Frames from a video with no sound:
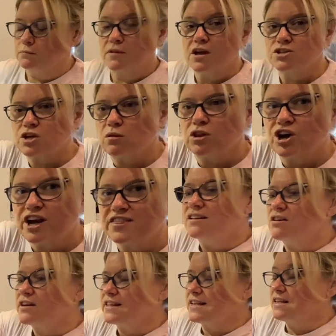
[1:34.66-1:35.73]
So look at
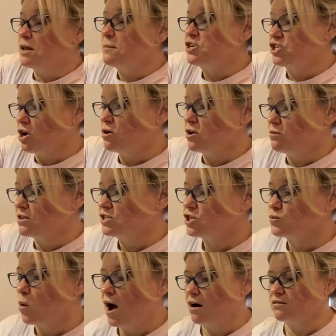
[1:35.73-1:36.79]
it. Let me show you. This is
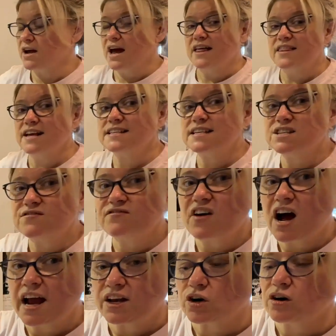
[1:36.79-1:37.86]
wild. This is
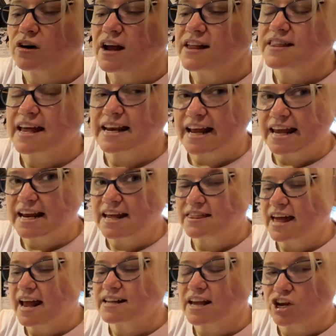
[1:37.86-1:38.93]
finer than
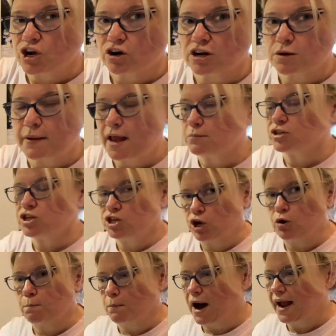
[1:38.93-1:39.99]
anything that you're going to be able to
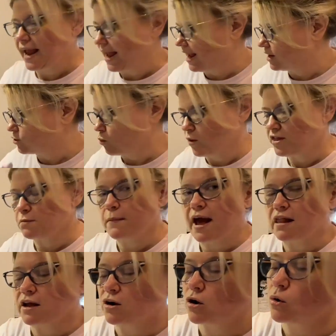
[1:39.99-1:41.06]
do by hand with a
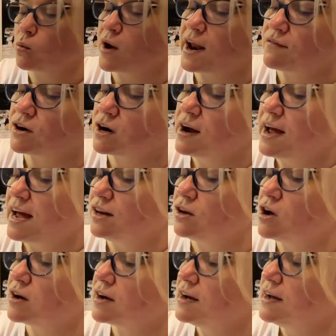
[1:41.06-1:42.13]
mallet or whatever. And
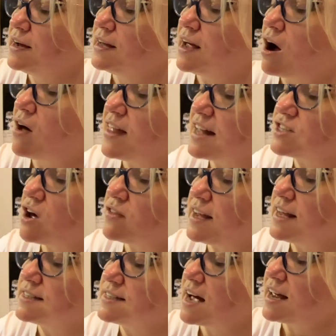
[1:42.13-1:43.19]
look, that's all the
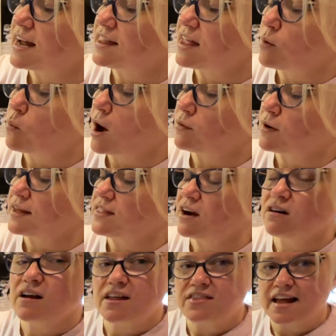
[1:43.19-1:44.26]
inside, and that white right
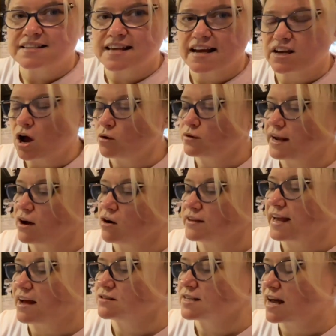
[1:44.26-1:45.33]
there, that's that coating on the
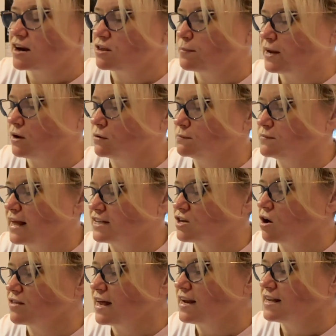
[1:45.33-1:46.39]
outside of the peel. That's
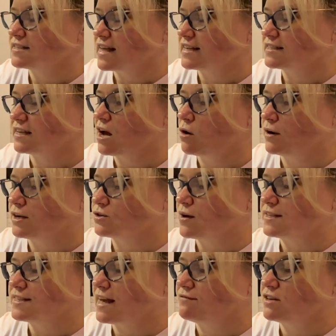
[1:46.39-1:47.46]
all that is. That's the coating, so
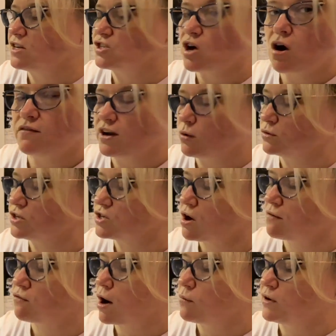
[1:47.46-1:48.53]
it's safe to dissolve, and it will dissolve
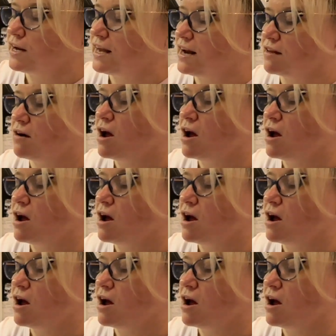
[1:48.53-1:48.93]
right when you get in.